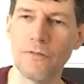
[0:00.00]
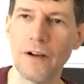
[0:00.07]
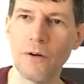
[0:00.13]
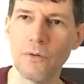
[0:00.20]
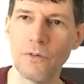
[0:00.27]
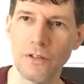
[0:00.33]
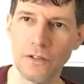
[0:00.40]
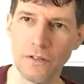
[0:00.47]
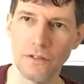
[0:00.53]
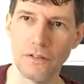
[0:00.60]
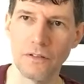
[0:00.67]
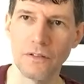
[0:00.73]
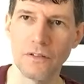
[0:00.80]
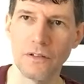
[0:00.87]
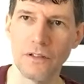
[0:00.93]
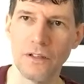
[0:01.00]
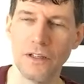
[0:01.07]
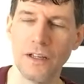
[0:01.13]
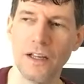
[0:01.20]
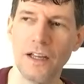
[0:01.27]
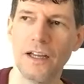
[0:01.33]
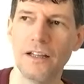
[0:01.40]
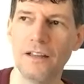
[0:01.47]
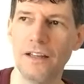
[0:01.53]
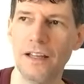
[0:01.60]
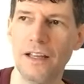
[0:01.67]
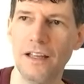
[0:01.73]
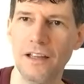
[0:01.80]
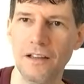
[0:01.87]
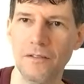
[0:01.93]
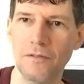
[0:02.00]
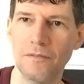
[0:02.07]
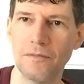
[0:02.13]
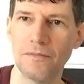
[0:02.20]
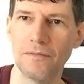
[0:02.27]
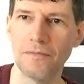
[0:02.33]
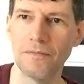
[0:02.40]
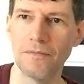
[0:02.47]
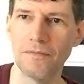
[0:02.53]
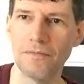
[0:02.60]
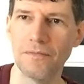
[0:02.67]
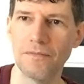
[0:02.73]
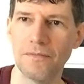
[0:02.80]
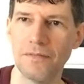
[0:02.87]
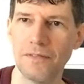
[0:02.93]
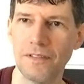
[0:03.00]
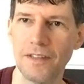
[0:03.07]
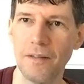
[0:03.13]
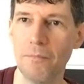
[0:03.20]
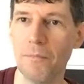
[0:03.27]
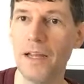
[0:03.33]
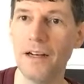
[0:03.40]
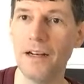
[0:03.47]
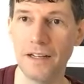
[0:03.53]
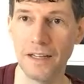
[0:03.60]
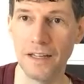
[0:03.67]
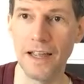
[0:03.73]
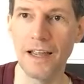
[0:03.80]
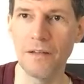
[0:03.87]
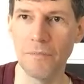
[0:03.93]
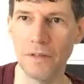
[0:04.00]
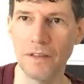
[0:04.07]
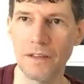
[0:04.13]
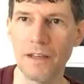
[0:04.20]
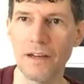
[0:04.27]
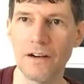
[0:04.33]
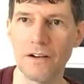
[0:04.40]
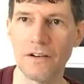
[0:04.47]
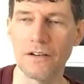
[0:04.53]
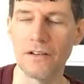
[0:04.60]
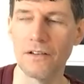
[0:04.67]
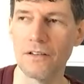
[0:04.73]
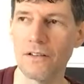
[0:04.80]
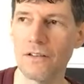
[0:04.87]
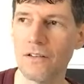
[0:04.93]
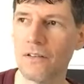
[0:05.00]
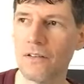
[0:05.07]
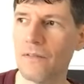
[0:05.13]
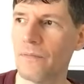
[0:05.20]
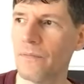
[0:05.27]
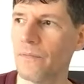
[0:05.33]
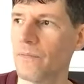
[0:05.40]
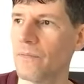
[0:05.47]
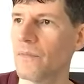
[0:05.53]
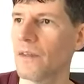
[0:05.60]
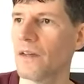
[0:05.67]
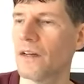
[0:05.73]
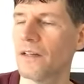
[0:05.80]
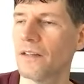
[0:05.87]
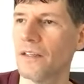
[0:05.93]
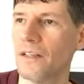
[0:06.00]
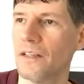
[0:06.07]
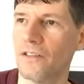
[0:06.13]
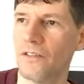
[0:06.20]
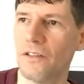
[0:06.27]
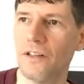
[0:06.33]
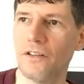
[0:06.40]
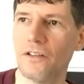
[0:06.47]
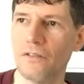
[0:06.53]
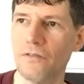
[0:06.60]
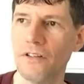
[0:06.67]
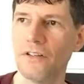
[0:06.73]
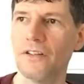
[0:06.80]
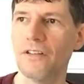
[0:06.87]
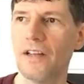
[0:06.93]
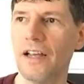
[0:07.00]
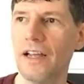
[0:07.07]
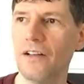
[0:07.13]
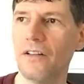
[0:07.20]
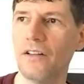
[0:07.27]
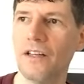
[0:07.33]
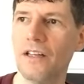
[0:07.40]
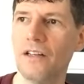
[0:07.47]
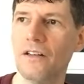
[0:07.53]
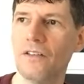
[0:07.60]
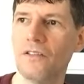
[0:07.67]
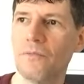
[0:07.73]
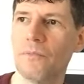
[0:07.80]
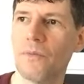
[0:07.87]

fountain and they, they made an encampment there. I think it's near the very tail end of